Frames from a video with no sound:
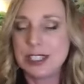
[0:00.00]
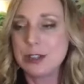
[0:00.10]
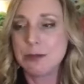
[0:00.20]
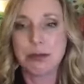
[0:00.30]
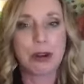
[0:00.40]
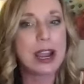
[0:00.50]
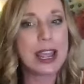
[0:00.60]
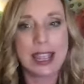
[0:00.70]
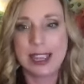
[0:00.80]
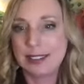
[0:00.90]
to
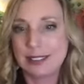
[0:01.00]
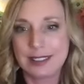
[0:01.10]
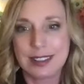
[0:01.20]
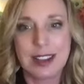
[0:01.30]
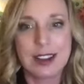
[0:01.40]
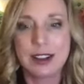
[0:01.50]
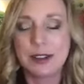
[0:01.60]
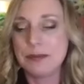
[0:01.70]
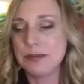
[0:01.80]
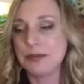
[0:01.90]
pray
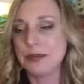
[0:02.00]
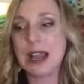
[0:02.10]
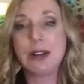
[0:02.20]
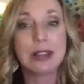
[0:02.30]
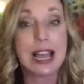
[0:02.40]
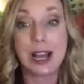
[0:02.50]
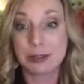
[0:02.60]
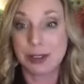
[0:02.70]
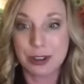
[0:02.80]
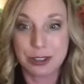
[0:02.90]
out
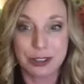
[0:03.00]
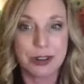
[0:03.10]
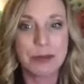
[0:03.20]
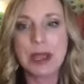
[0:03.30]
loud longer, or